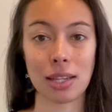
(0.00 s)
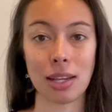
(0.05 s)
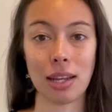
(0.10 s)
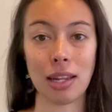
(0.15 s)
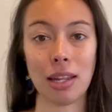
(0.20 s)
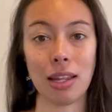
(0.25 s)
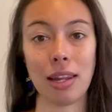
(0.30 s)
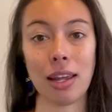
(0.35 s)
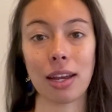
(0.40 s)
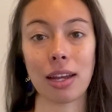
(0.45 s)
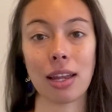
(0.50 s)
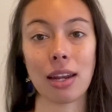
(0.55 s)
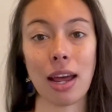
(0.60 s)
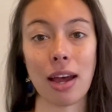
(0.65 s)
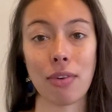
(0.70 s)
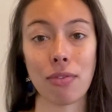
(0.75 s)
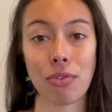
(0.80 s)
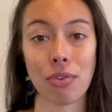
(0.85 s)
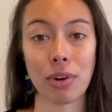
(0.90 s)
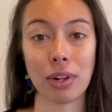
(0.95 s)
and then that can
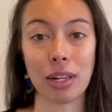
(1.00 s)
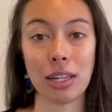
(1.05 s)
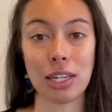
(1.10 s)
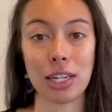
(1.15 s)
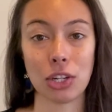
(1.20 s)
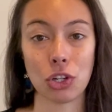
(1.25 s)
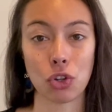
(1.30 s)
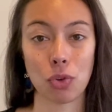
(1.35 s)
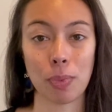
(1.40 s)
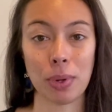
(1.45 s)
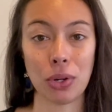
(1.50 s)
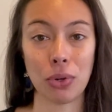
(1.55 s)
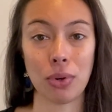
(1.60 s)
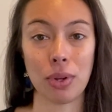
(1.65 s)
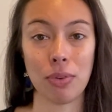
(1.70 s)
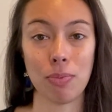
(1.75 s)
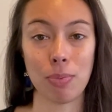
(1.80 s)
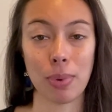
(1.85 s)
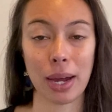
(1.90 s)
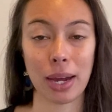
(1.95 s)
have really detrimental
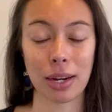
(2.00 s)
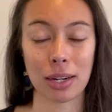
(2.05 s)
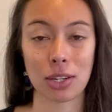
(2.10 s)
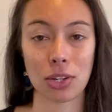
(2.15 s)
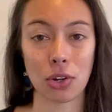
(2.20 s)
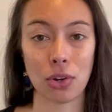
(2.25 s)
impact